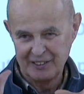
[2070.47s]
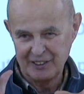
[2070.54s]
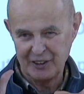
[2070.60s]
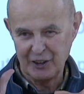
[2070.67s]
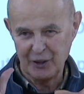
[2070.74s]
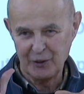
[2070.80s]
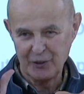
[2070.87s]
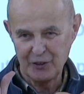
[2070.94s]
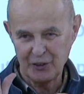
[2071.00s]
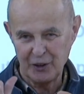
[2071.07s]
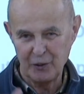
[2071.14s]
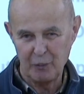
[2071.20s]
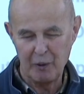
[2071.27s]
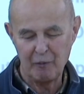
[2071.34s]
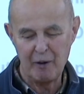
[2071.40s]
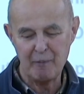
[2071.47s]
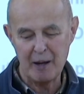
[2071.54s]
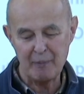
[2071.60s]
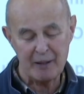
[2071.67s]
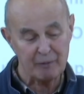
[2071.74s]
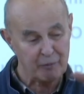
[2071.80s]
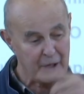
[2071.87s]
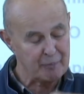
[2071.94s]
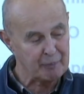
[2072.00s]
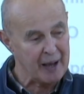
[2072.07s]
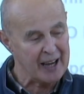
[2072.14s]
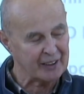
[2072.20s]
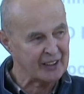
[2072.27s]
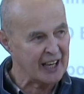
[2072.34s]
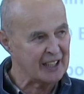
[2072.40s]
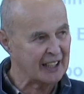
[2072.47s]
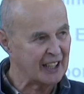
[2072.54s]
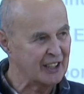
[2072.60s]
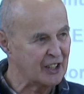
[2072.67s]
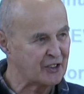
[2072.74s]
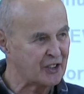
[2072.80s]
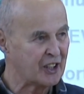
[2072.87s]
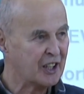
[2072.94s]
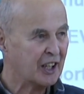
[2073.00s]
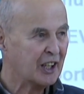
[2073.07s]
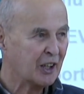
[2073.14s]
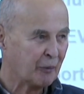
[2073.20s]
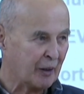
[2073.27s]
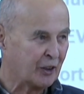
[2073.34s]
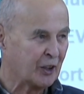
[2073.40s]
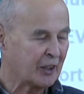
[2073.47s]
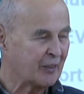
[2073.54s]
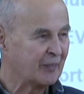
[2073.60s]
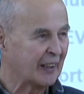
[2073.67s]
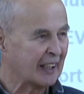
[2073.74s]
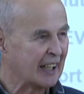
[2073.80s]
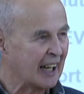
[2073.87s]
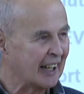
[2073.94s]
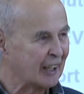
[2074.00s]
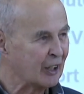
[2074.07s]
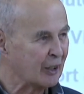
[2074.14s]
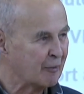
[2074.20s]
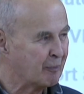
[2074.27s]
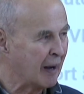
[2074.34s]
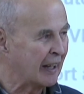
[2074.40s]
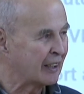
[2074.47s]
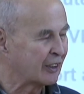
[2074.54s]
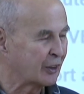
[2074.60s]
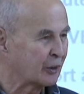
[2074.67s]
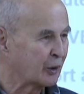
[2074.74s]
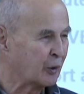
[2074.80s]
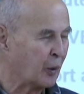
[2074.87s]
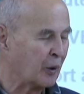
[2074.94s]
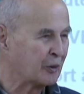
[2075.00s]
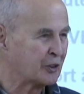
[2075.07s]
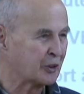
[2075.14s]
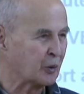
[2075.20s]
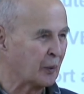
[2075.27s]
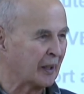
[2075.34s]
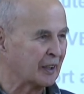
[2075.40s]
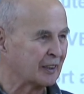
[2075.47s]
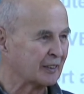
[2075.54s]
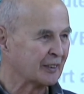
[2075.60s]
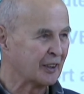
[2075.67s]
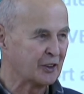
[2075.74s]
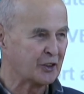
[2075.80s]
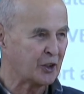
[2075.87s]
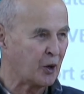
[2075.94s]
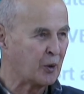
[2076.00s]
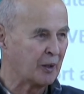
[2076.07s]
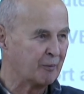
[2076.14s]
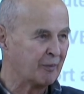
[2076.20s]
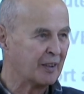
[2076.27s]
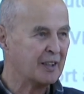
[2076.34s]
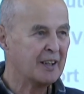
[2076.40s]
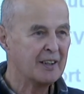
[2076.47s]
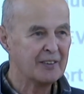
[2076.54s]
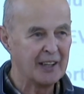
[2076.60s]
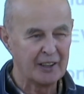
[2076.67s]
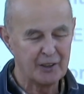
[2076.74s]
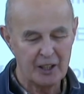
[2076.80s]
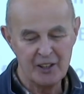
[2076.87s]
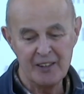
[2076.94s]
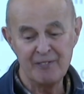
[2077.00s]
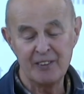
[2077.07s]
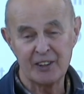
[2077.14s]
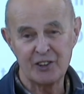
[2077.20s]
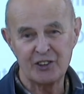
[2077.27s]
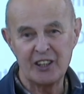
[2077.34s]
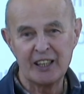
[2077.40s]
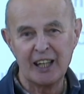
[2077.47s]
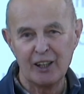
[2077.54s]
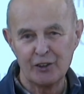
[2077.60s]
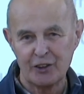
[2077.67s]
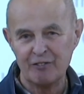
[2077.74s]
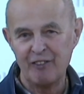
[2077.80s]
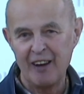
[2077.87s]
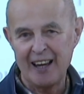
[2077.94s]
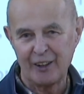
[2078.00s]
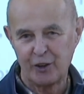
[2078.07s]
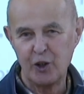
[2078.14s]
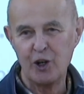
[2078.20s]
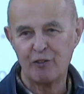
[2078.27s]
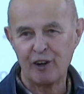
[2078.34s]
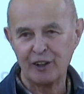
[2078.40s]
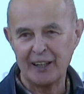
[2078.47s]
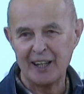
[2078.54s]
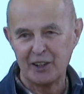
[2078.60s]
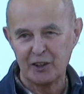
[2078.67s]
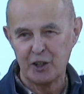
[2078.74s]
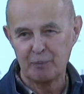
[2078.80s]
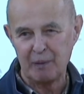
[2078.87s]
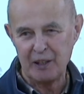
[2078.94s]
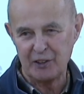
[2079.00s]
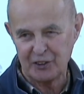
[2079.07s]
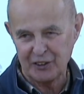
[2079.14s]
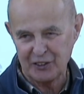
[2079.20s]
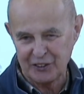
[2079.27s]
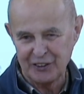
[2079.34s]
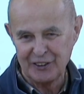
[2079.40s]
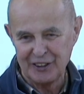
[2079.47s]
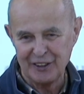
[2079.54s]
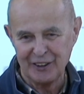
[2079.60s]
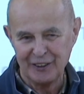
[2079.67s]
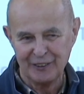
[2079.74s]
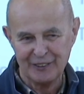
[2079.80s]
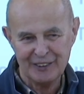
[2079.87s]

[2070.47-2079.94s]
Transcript: You know, so when we went back to Antigonish, we took them to the guy, uh, Mike, who owns the wheel, and showed him that the, even the seagulls in Vancouver like his pizzas. You know.